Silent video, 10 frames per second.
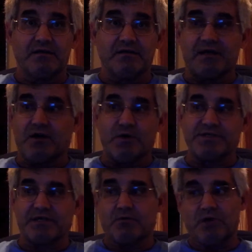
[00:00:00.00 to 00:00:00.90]
They always
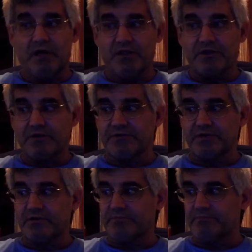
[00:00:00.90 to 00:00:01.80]
think, well,
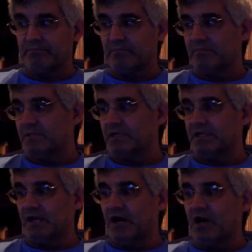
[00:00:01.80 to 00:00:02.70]
they're
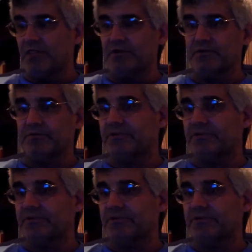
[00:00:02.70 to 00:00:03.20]
in a hunt, they're